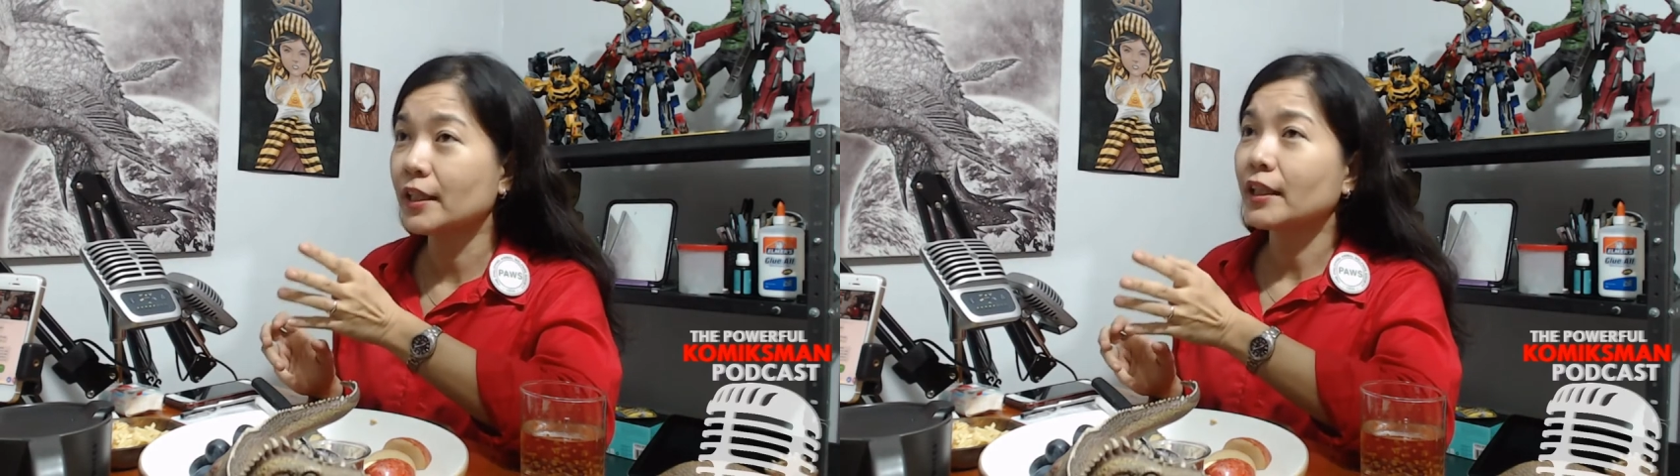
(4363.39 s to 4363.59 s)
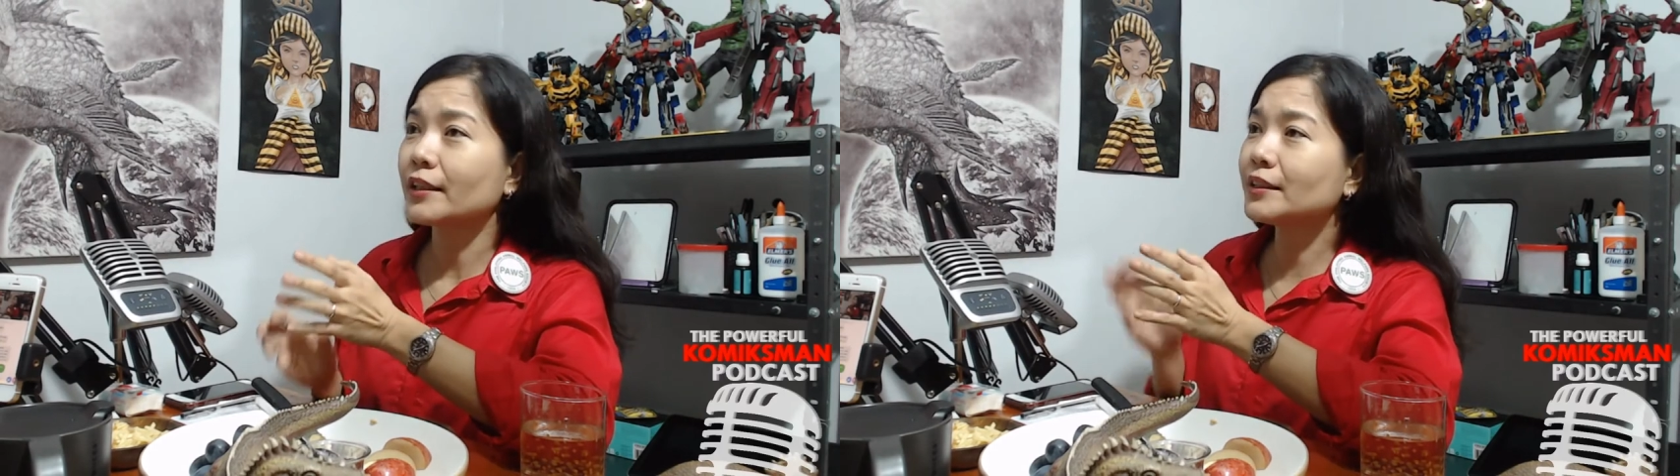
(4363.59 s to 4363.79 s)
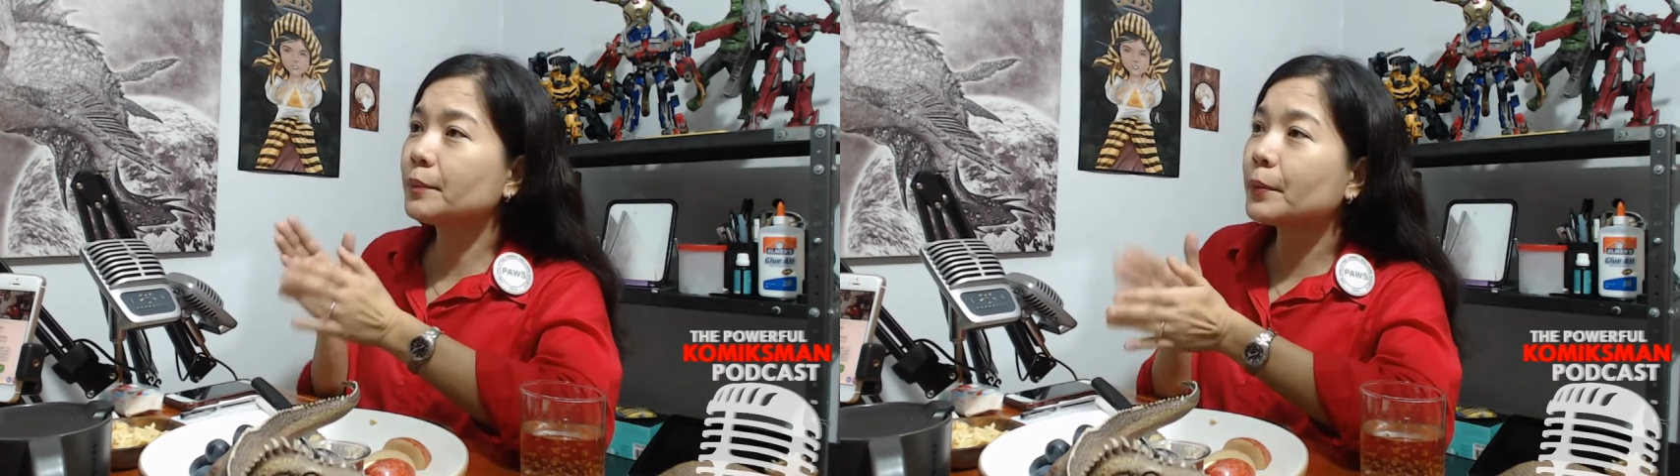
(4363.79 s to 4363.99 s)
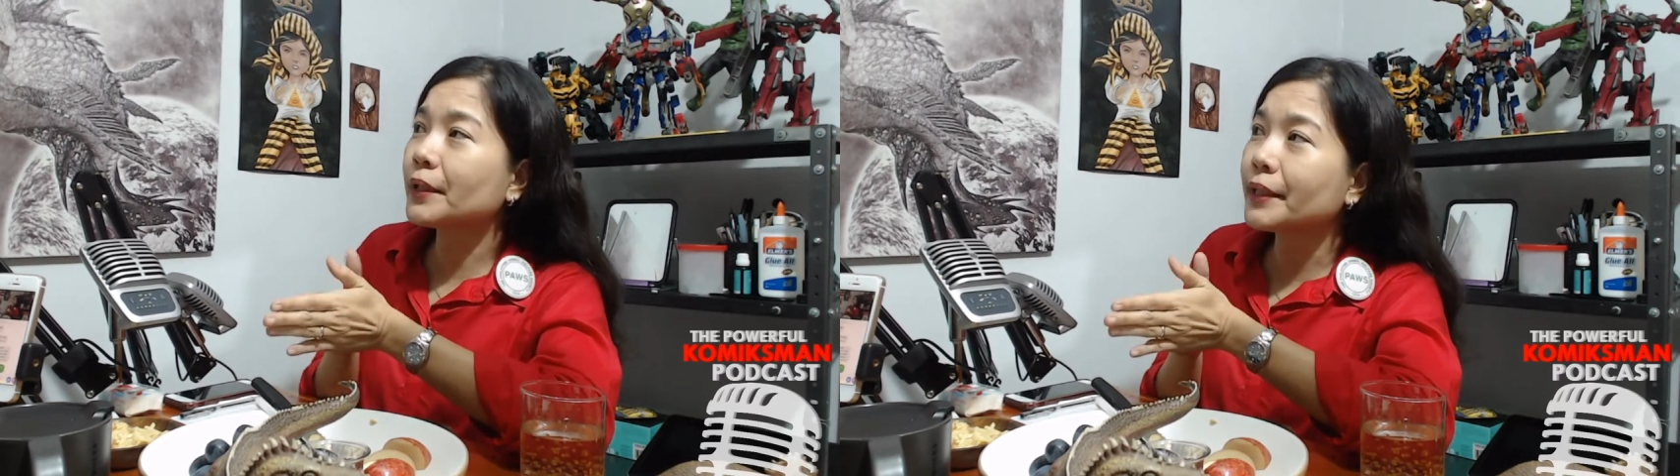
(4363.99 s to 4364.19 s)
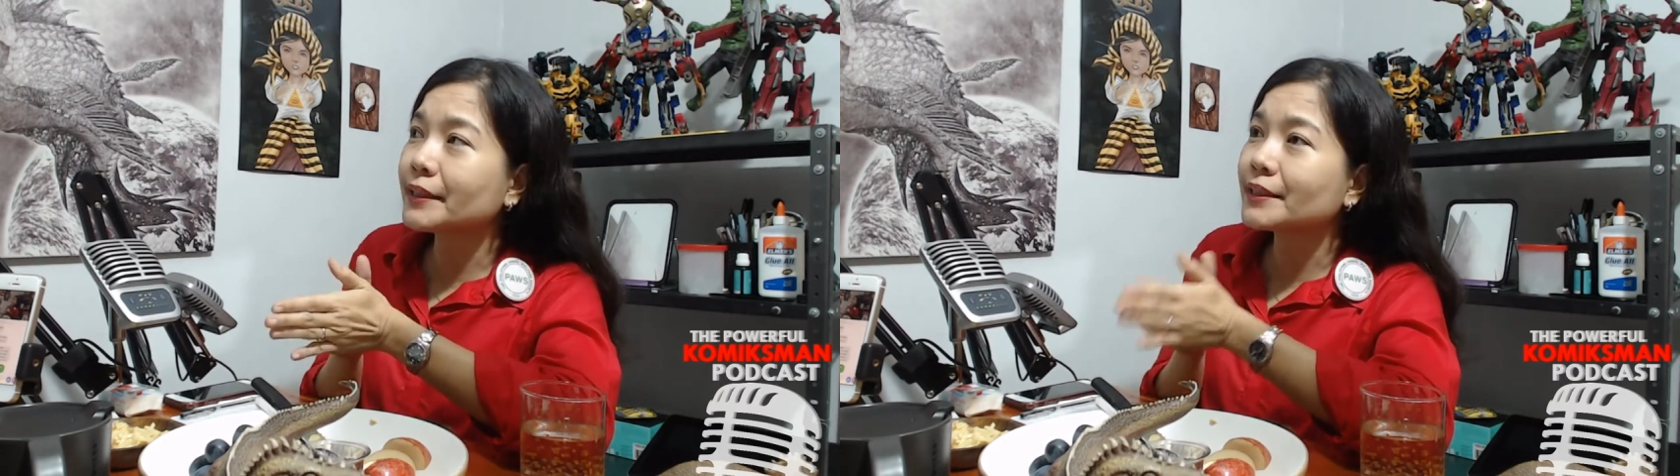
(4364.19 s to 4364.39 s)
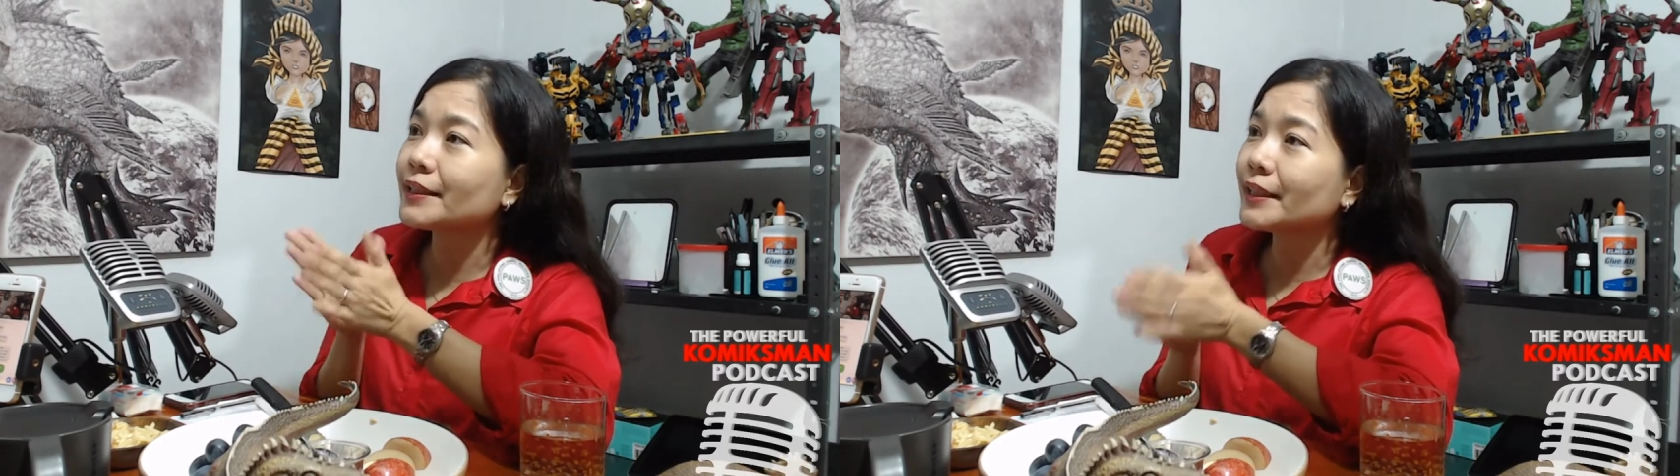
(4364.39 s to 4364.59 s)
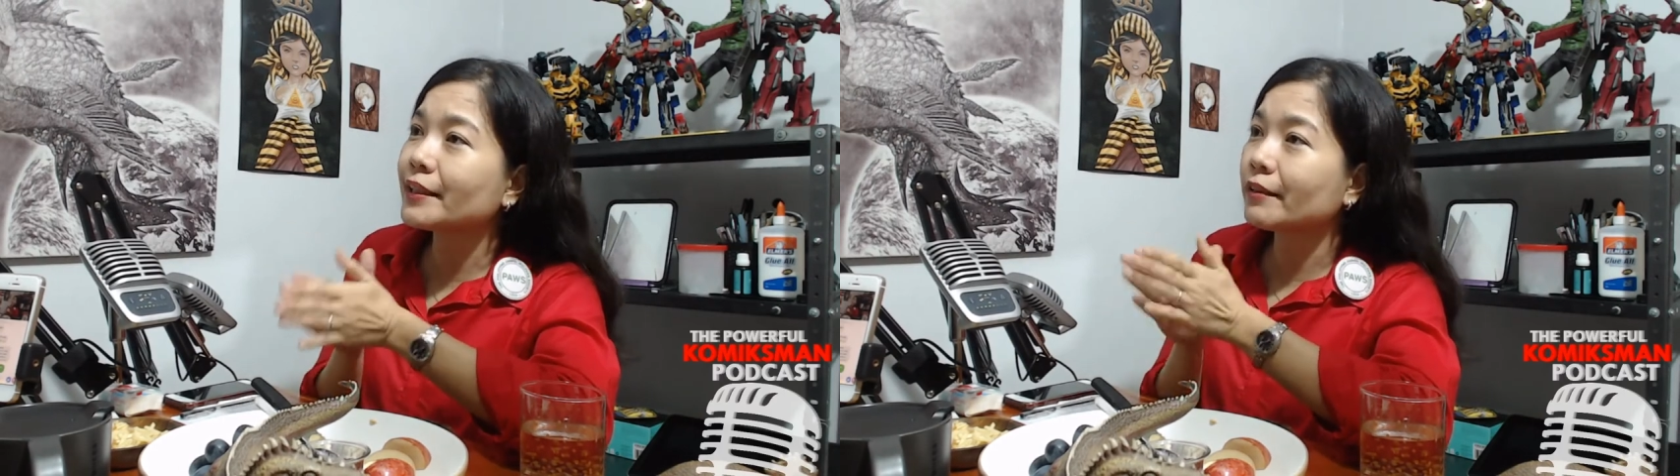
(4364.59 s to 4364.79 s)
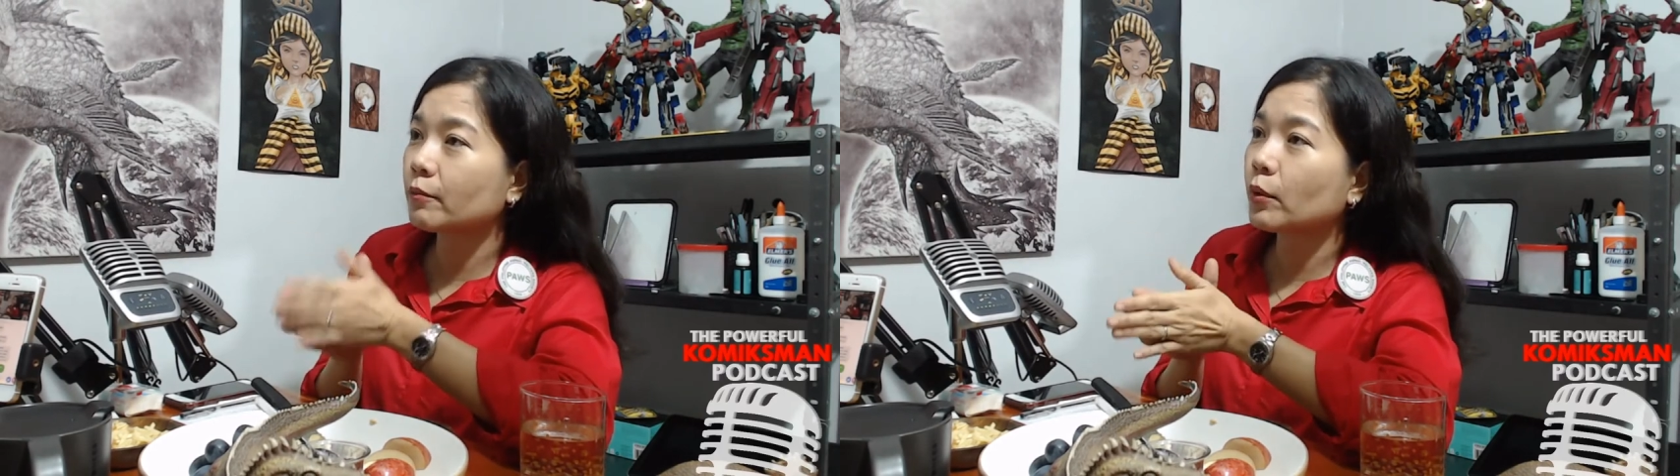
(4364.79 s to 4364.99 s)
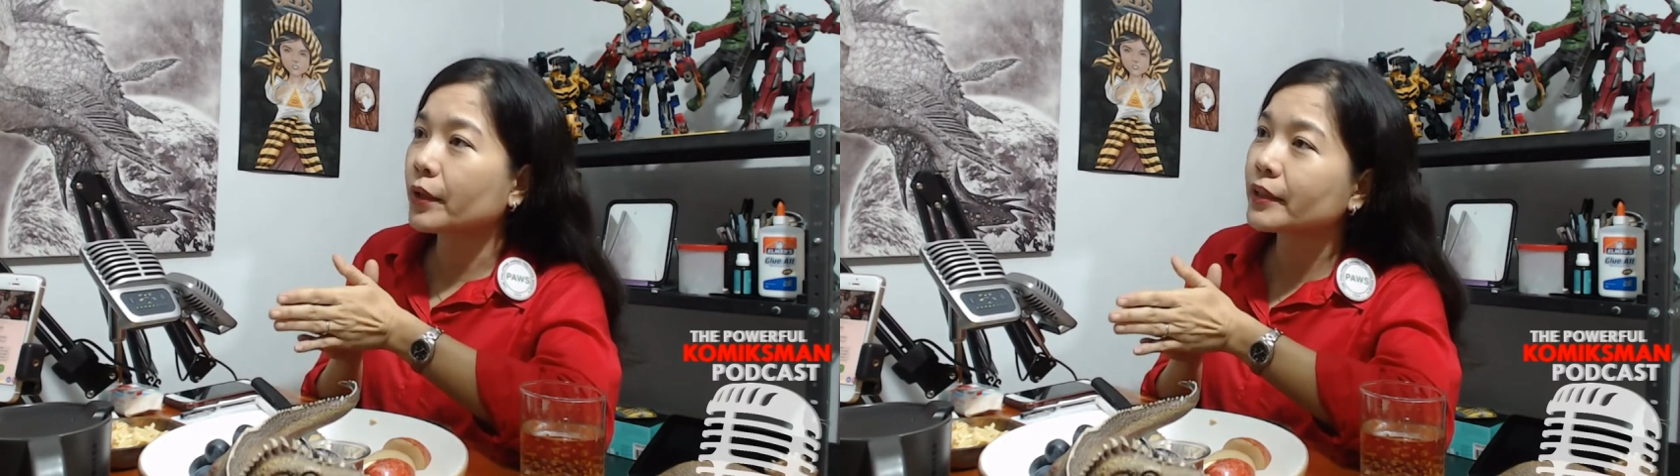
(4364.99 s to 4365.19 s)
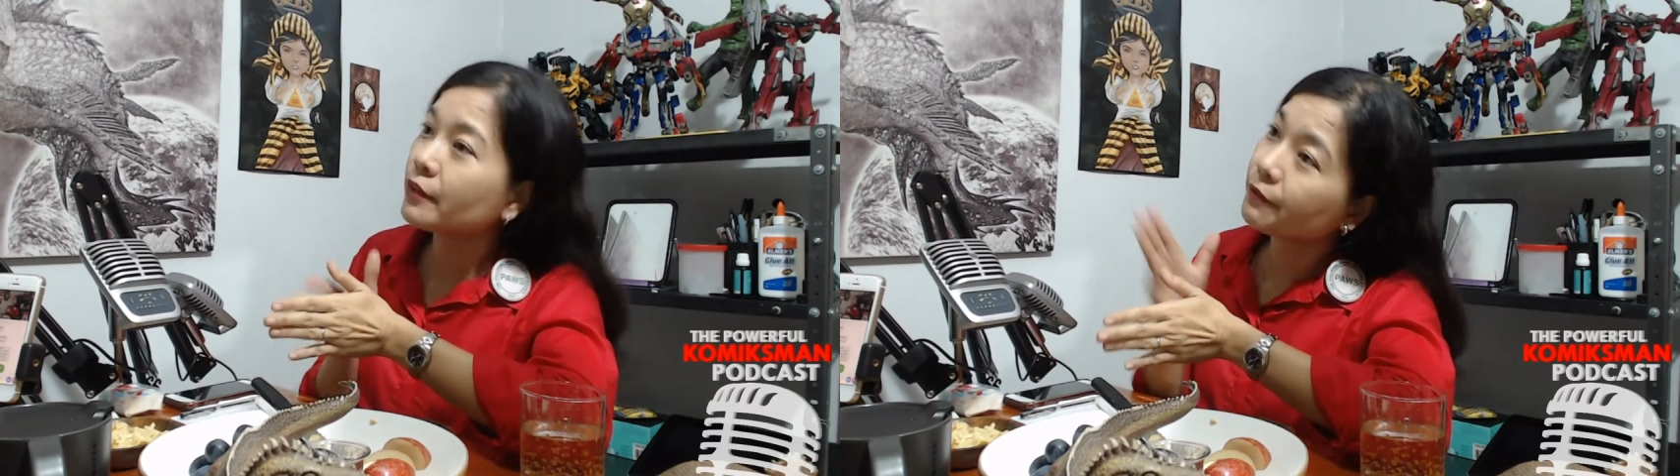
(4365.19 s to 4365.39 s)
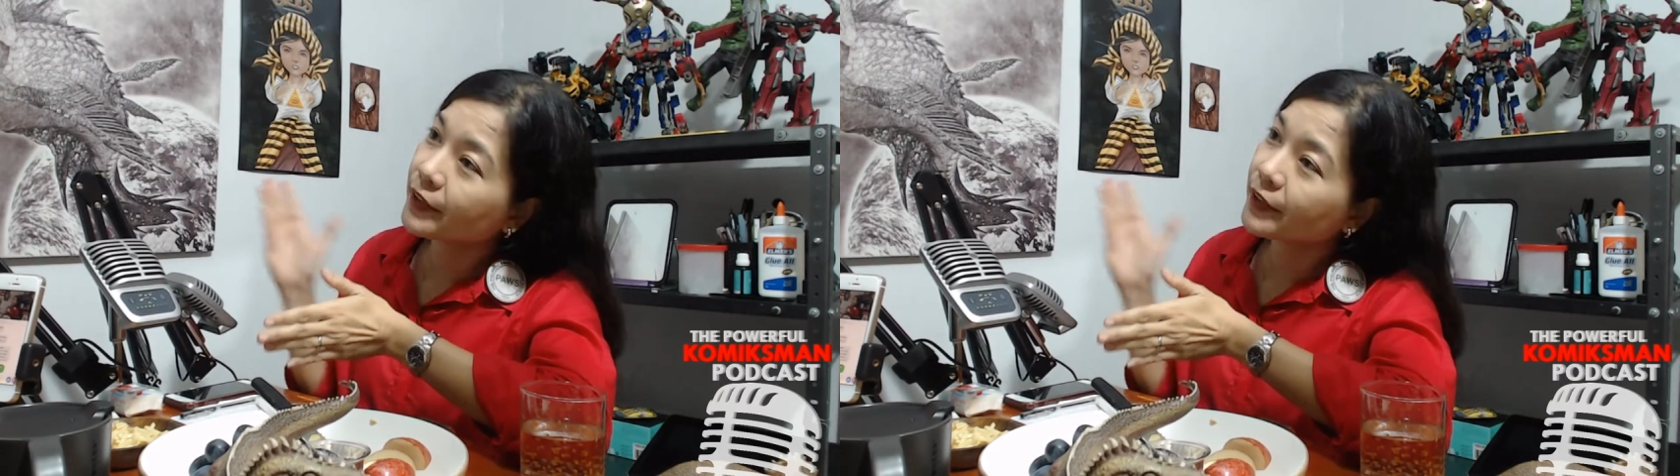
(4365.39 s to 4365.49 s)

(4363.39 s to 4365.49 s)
Mm-hmm. Because the police need it more than